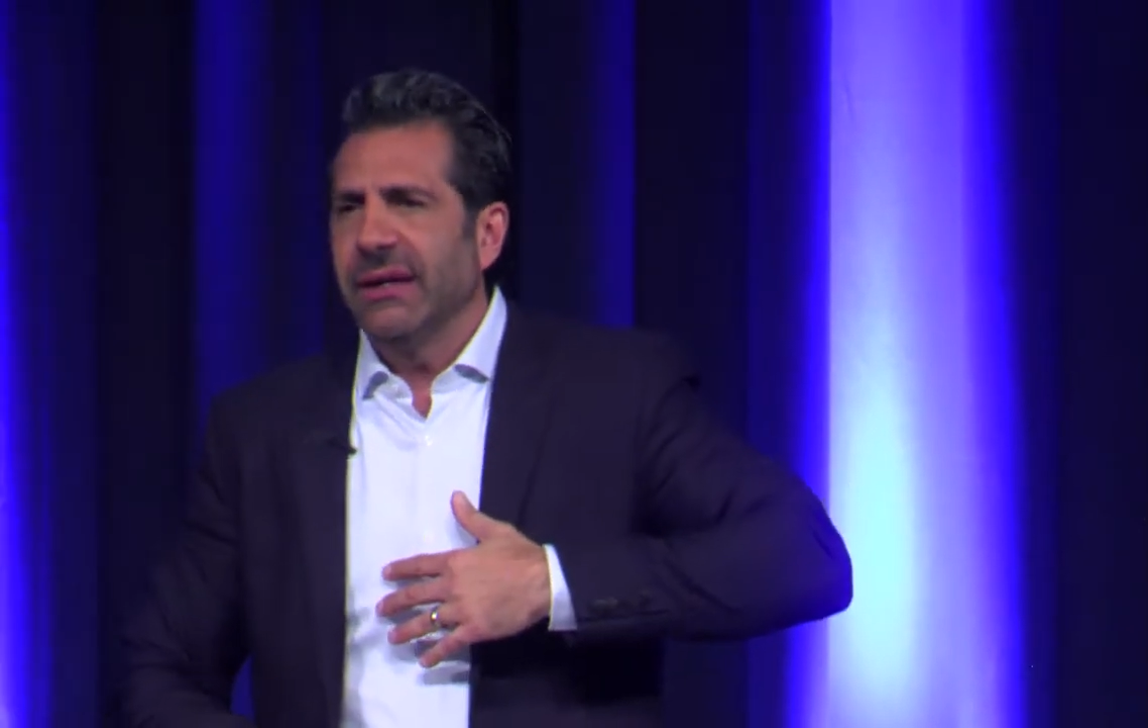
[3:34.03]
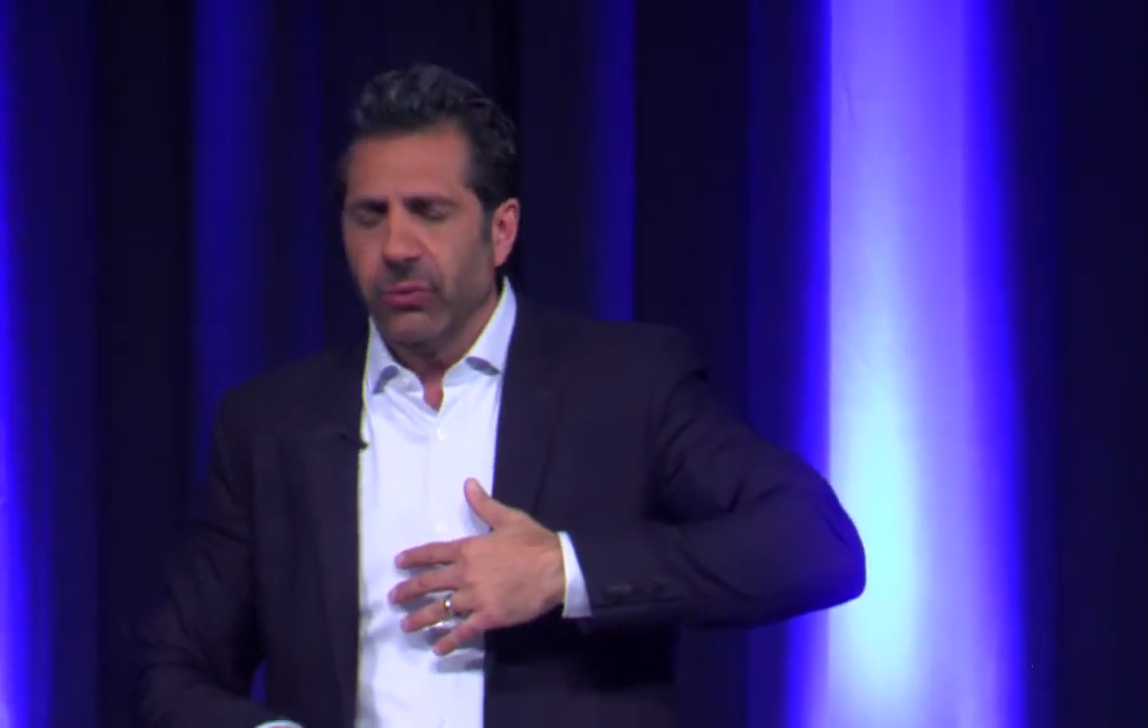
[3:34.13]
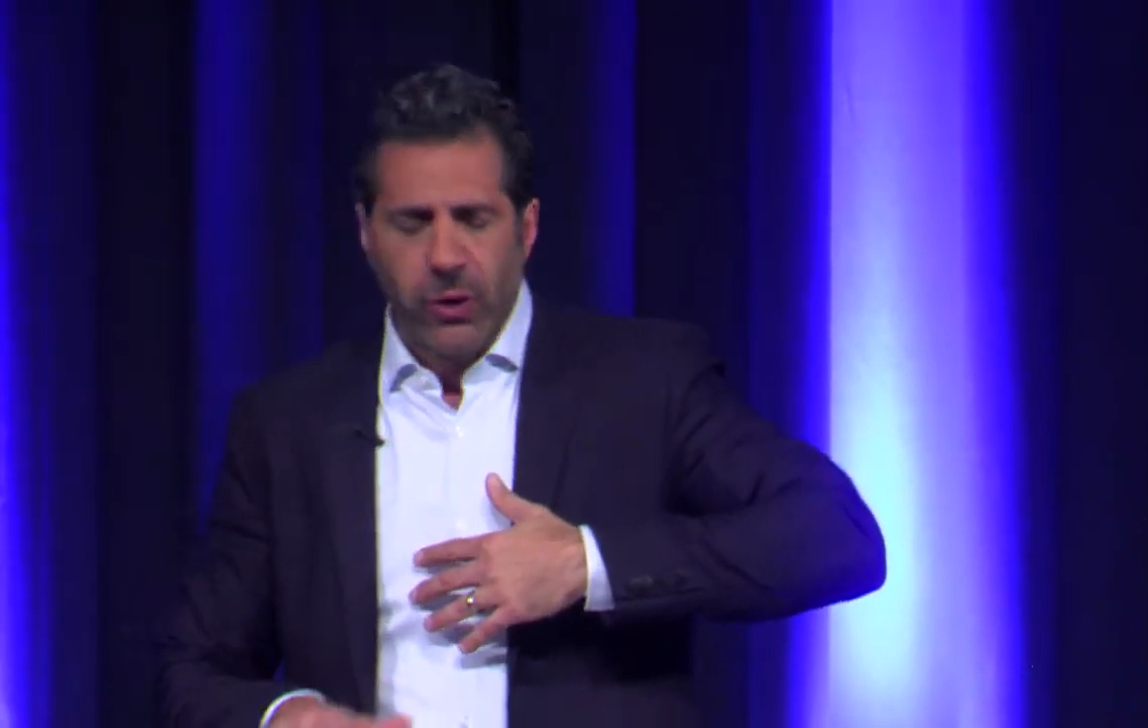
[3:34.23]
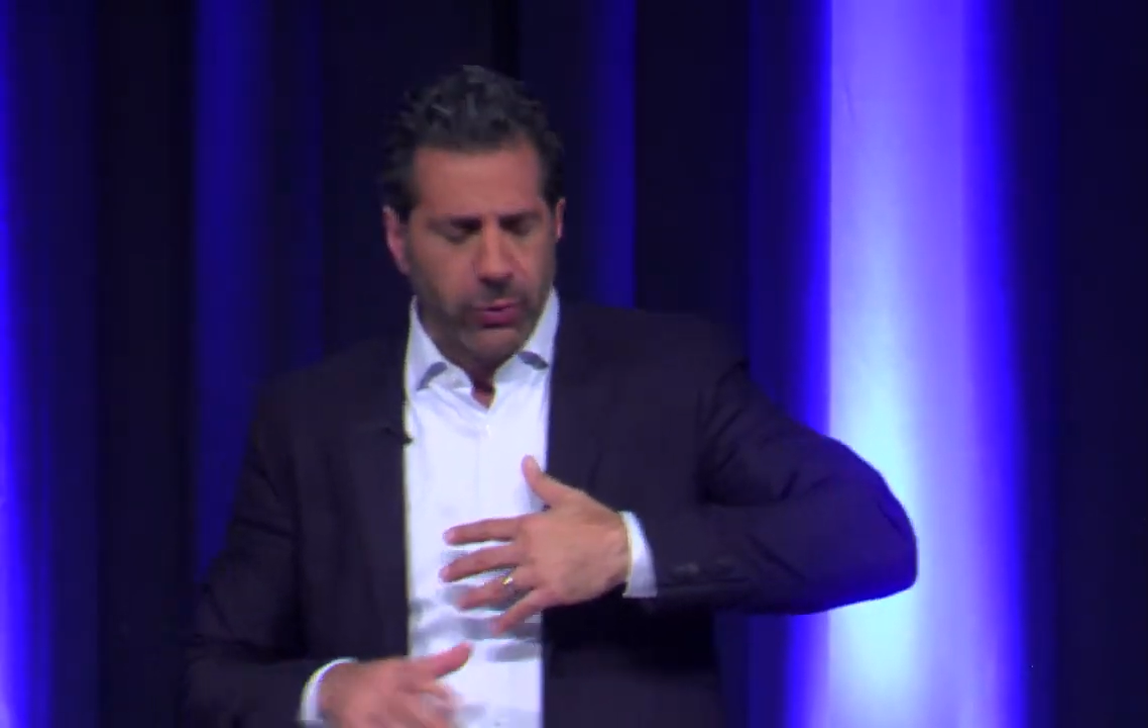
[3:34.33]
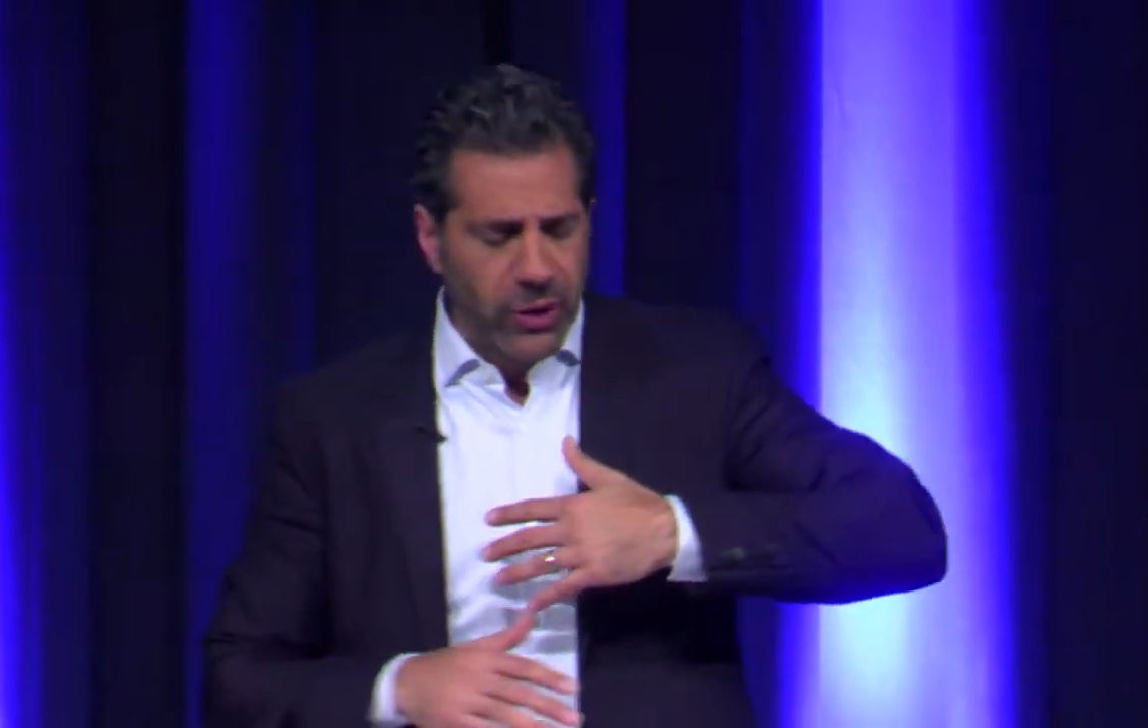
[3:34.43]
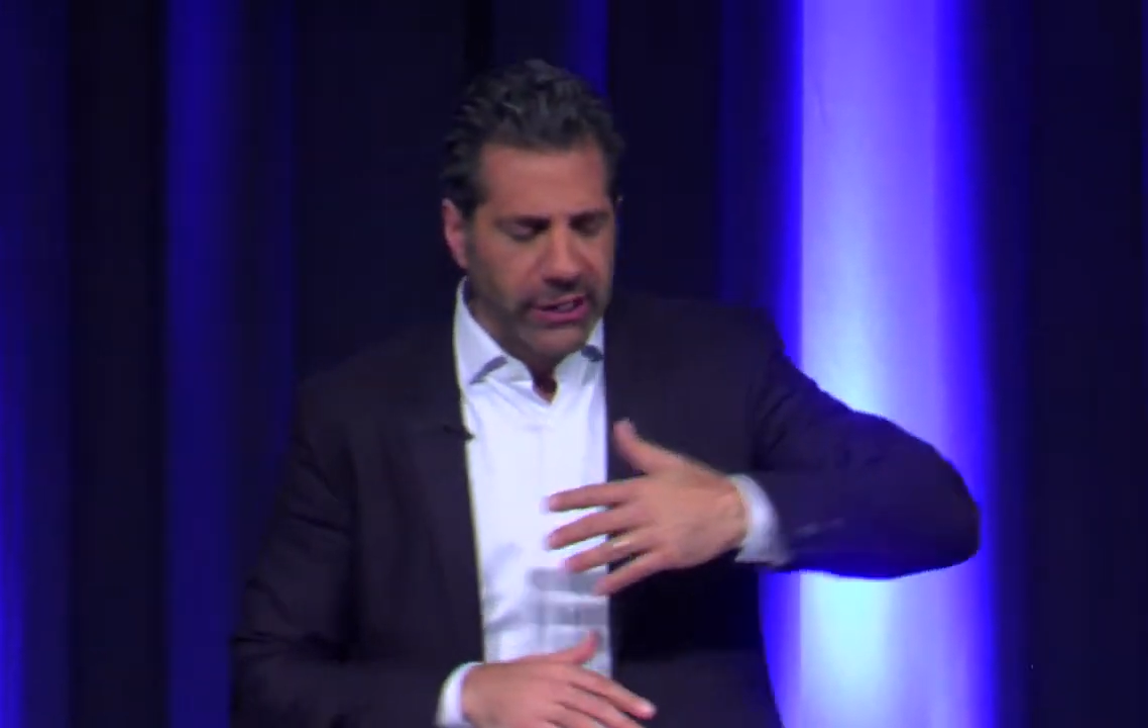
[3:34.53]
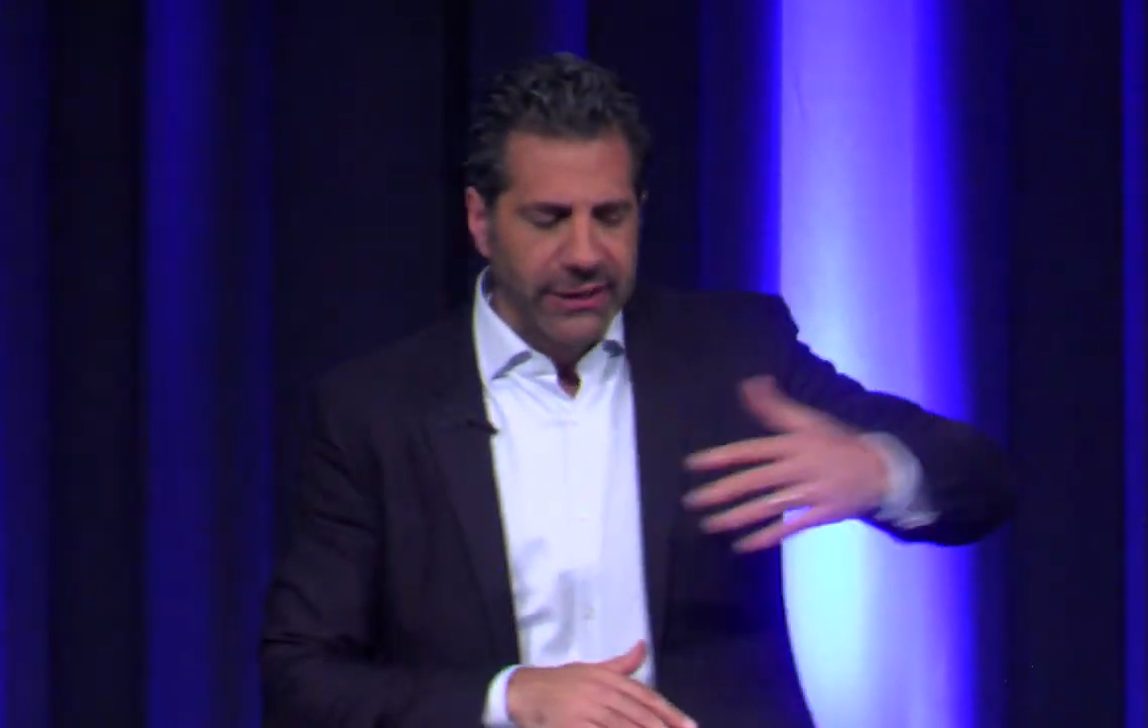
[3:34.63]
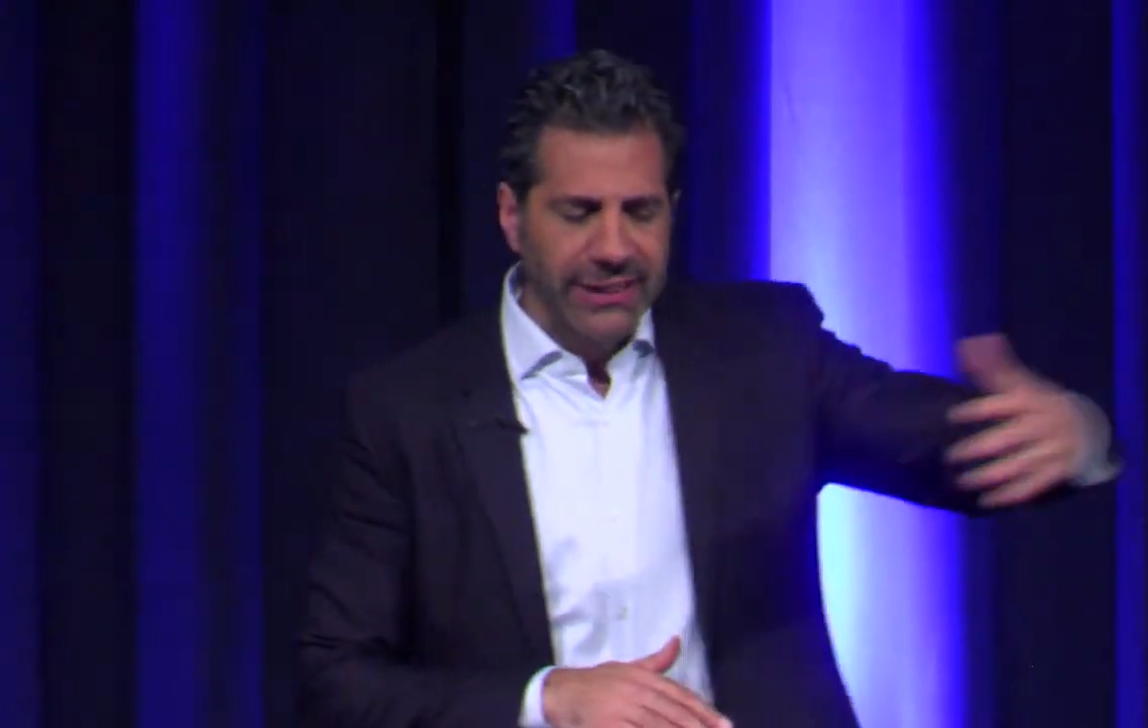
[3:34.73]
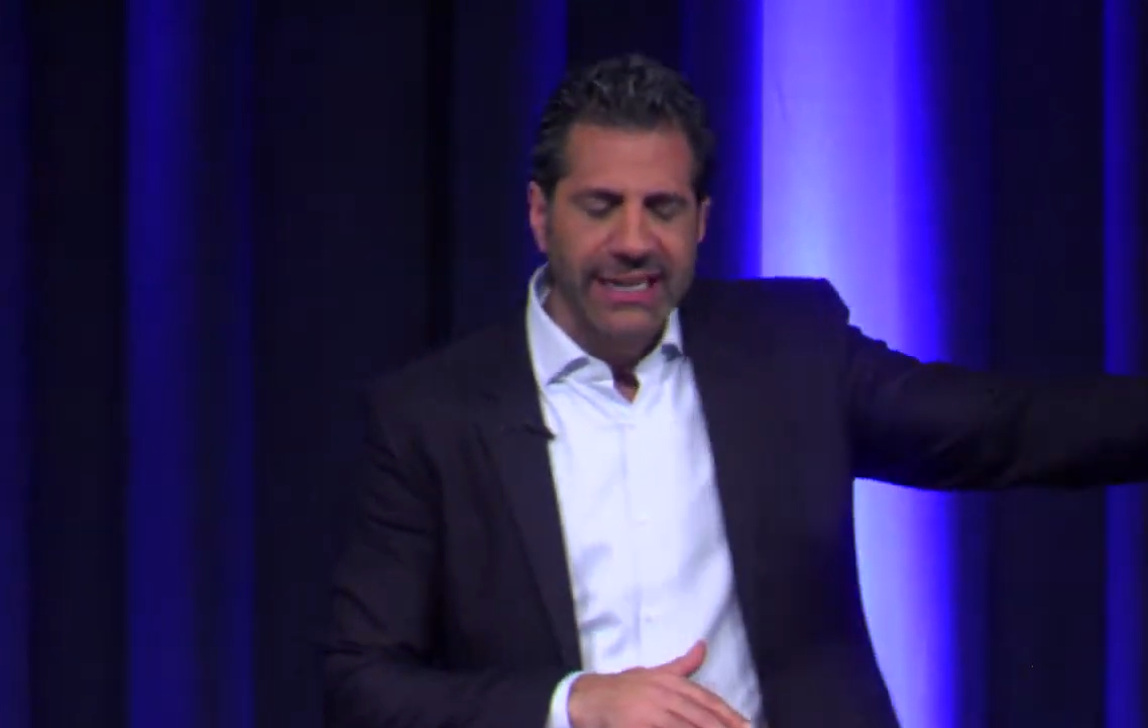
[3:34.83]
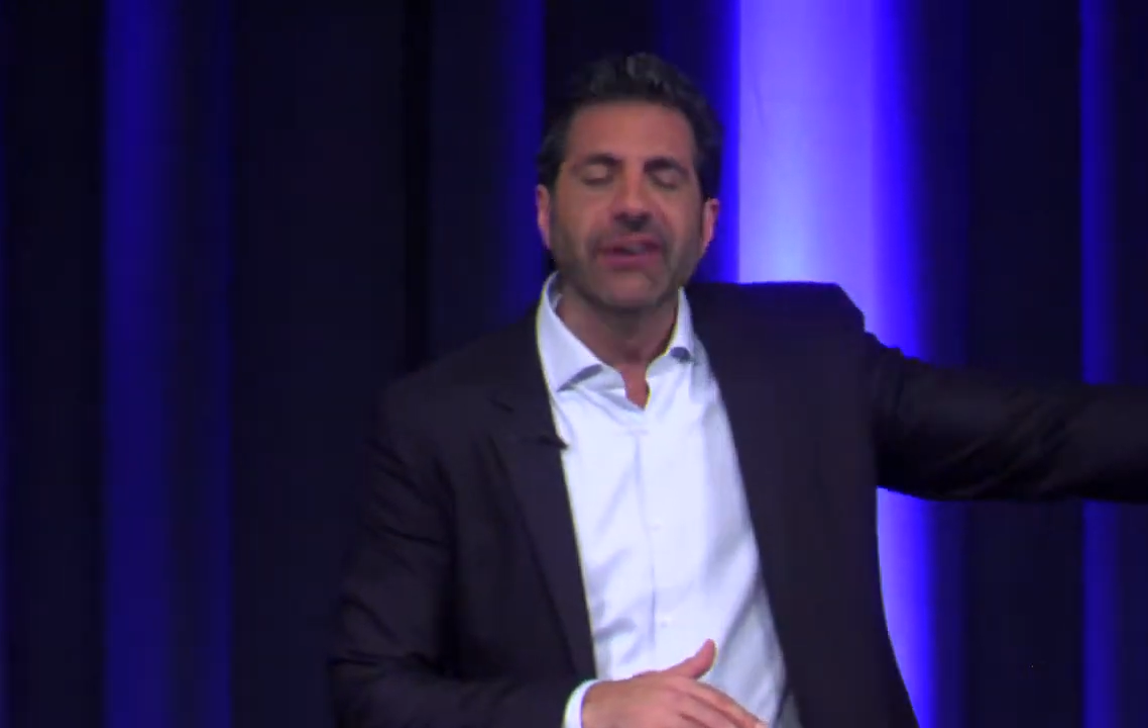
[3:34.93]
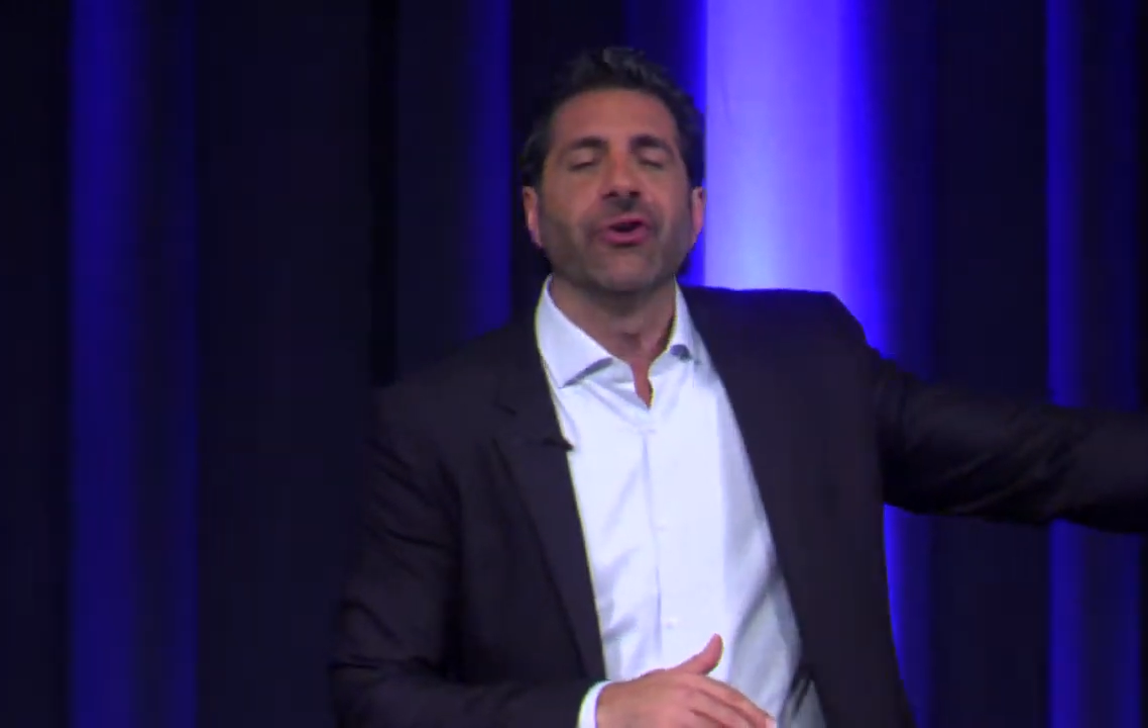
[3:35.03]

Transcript: willing to give